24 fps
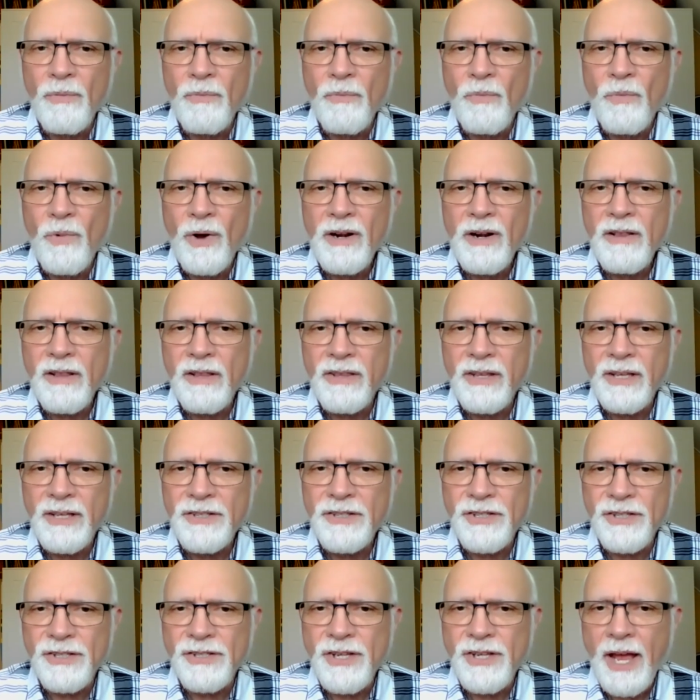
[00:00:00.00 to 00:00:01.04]
one of the
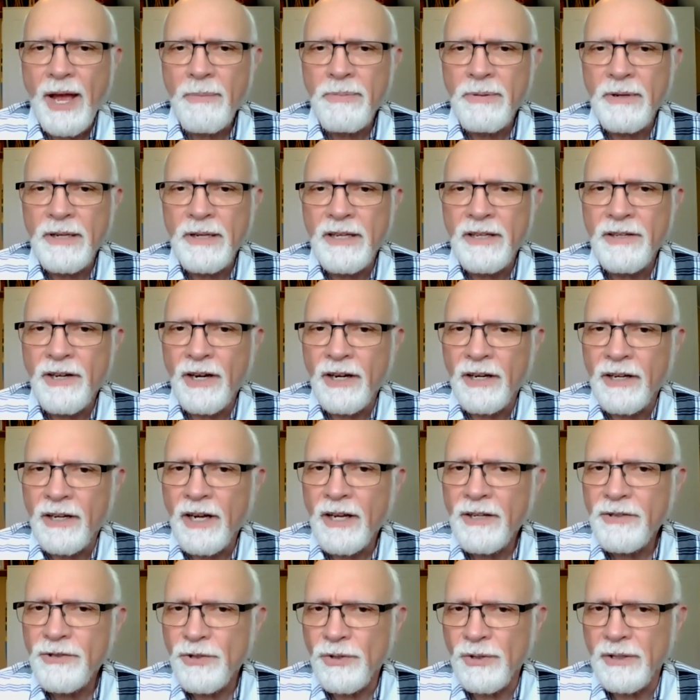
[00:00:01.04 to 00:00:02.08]
things that's happening in our
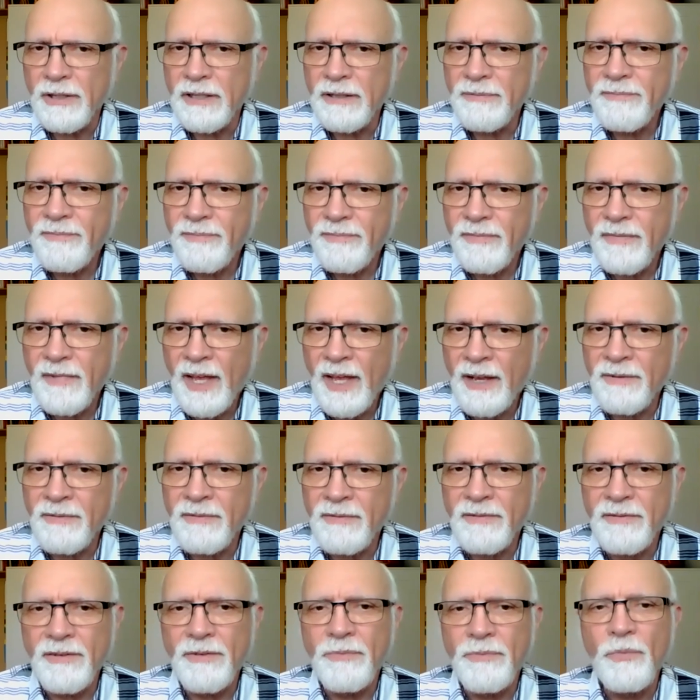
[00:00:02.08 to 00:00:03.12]
country,
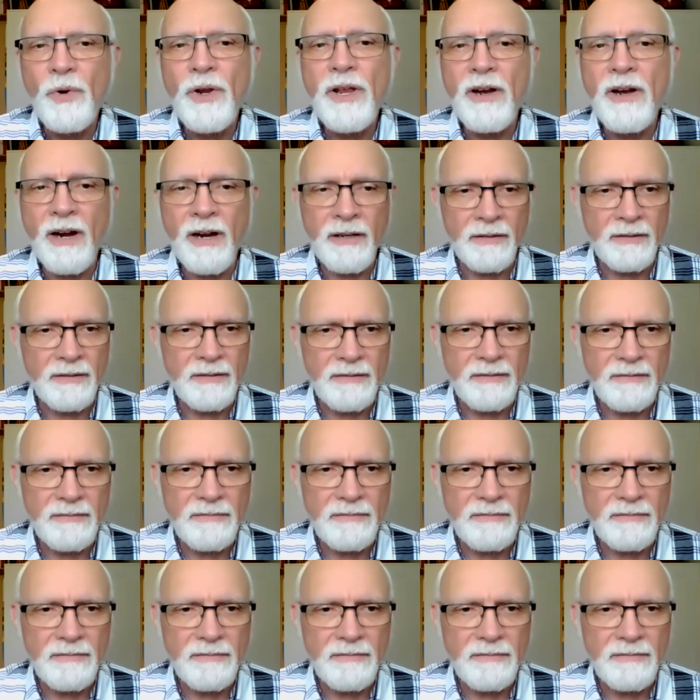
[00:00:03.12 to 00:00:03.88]
and we are